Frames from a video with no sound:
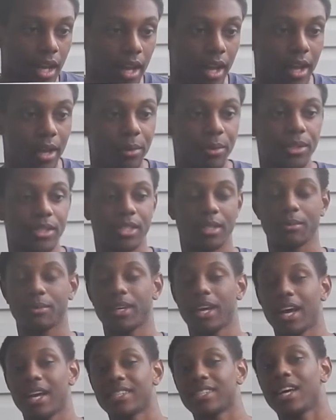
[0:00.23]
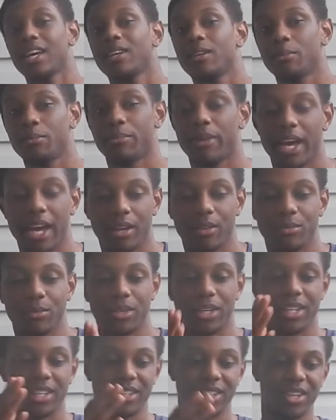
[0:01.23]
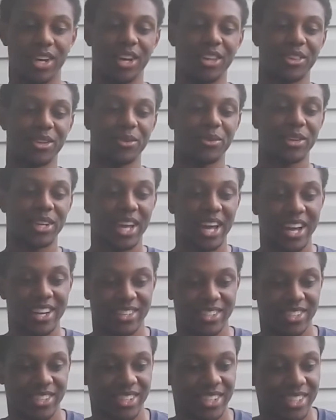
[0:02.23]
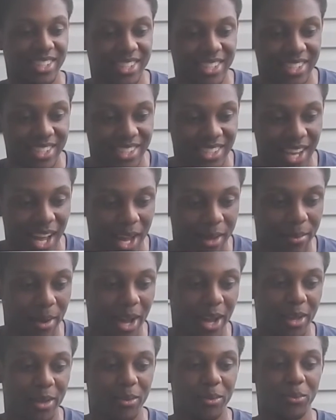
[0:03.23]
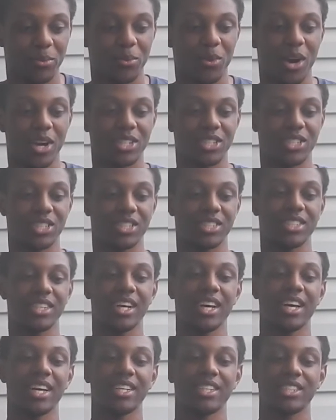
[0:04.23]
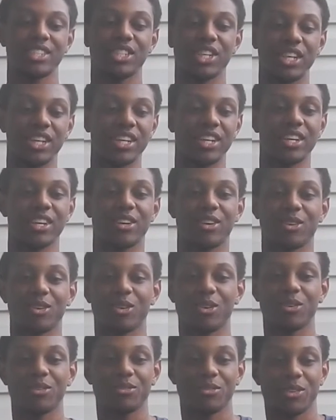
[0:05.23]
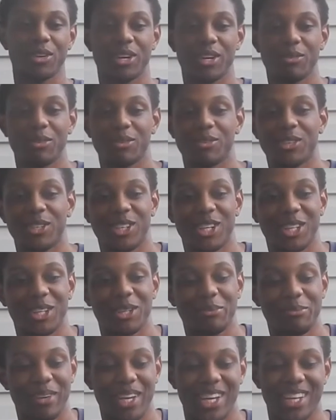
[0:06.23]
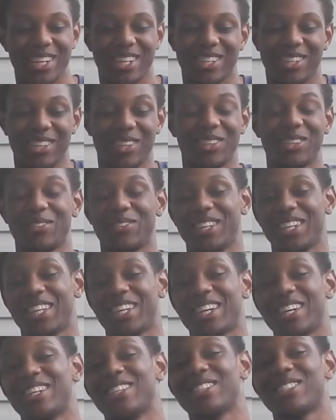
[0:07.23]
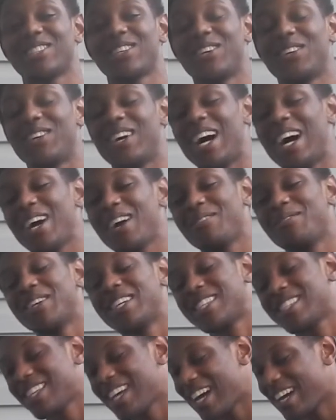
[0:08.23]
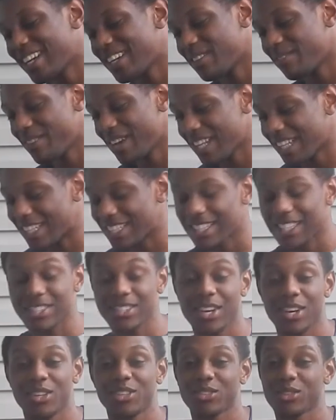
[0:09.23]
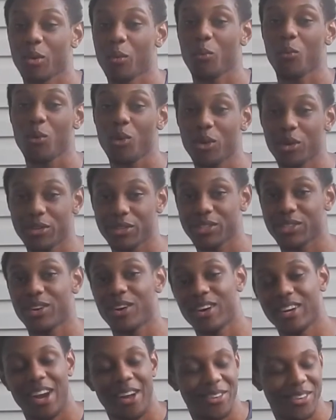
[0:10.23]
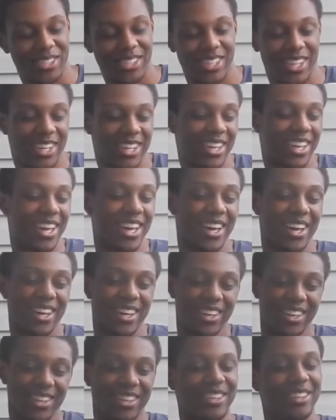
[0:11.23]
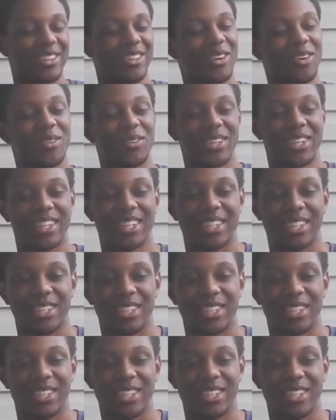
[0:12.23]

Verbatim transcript: Hey, what's up, guys? I am back with another reaction, and this time I am watching Cheating Girlfriend with another man that don't even care. So I am excited about this. I saw this on World Star, and I was like, you know what?